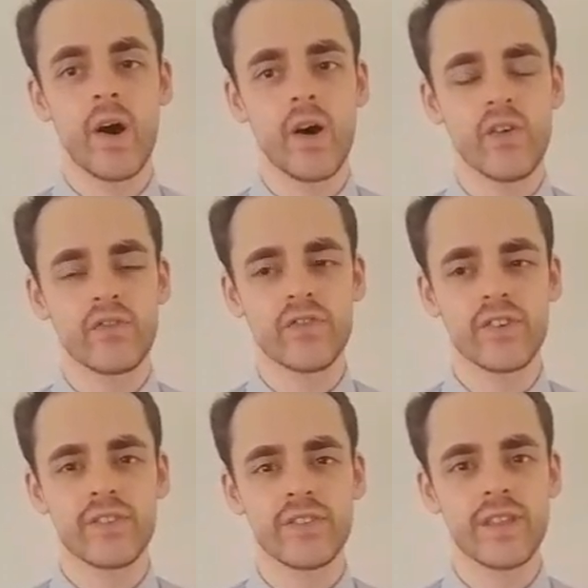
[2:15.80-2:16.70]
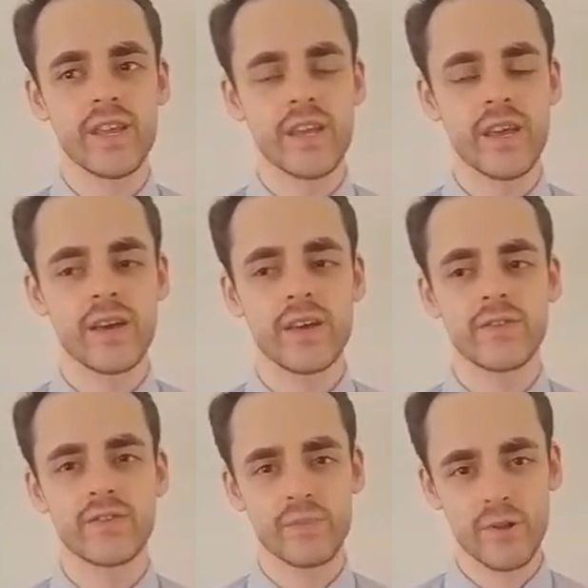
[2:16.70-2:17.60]
of the
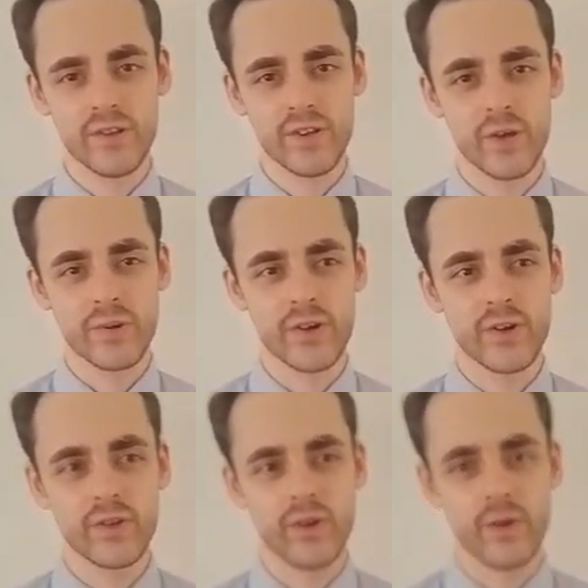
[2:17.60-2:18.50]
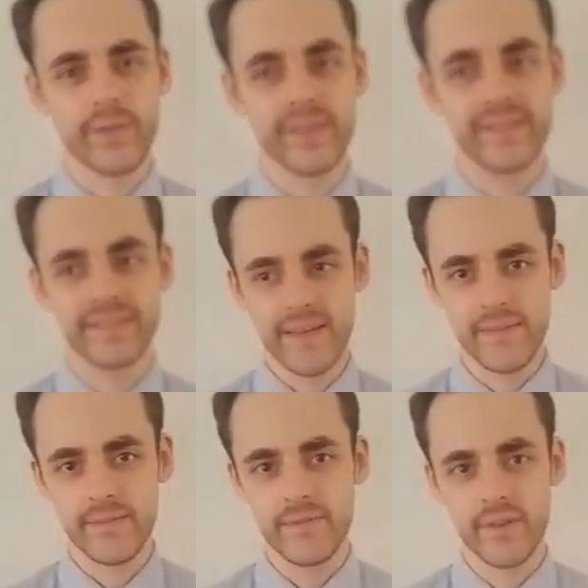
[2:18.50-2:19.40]
Spalding Comic-Con on the
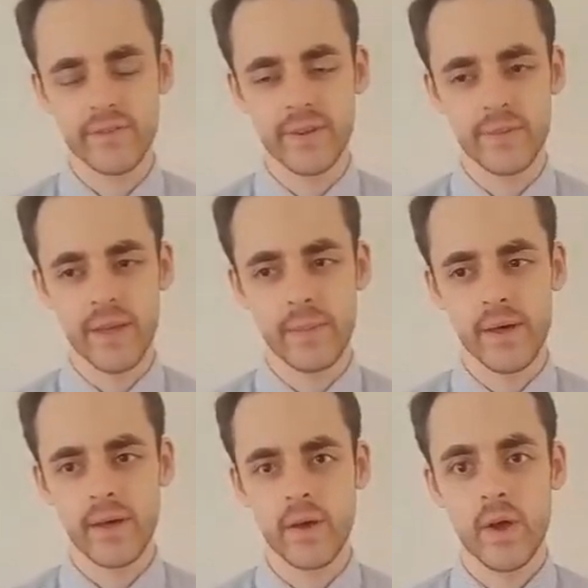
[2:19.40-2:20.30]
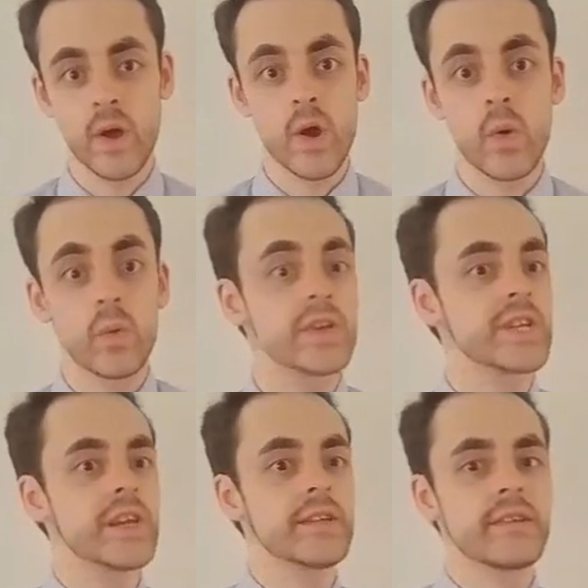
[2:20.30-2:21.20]
7th of September,
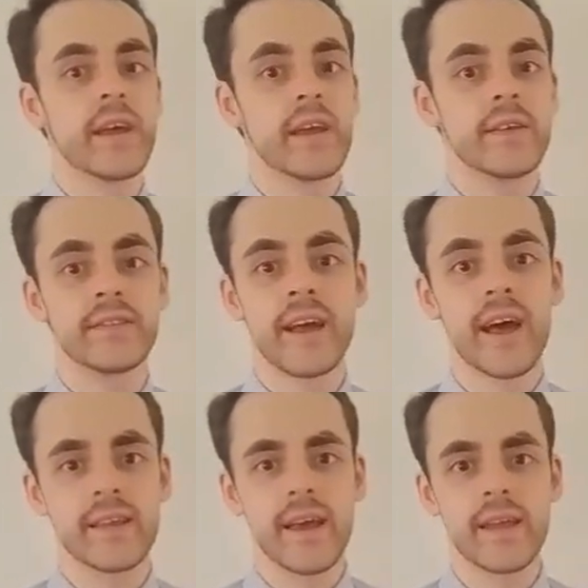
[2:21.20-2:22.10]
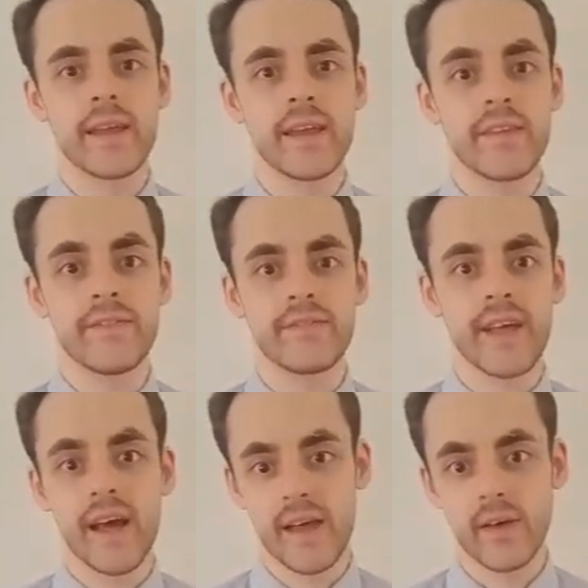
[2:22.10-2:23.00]
which is a Saturday, if
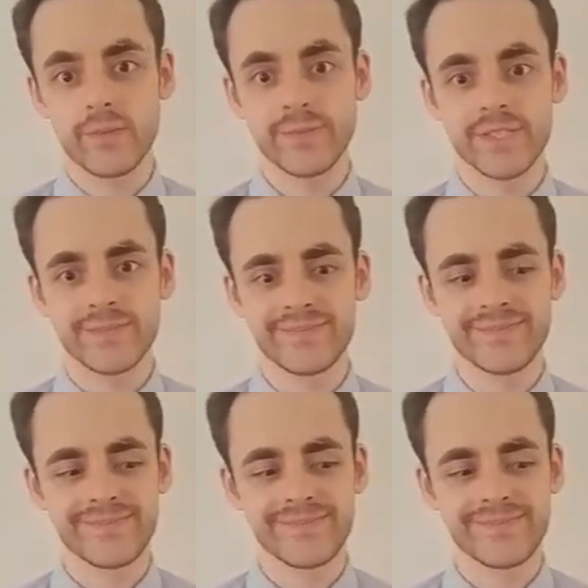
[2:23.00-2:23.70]
that helps.